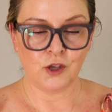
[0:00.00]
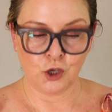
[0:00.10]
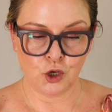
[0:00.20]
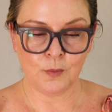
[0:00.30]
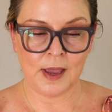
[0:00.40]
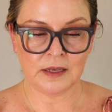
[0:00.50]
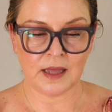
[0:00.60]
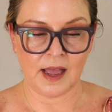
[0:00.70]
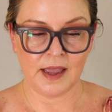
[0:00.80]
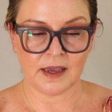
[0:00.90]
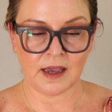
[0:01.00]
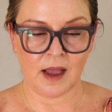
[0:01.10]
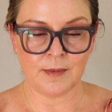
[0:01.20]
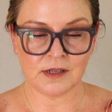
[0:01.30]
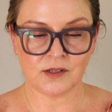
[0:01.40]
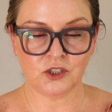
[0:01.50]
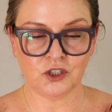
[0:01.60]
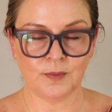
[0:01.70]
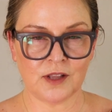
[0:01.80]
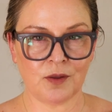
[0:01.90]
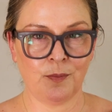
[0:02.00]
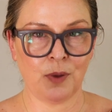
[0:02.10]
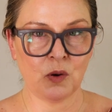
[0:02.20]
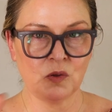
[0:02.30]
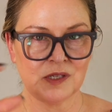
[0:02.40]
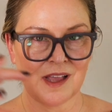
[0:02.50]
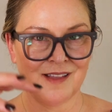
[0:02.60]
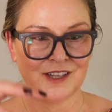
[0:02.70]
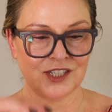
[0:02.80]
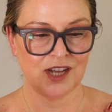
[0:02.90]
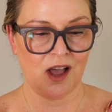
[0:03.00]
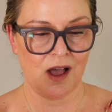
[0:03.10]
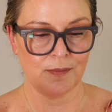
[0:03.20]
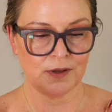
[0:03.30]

You may like, I'm not so sure about the bows on the top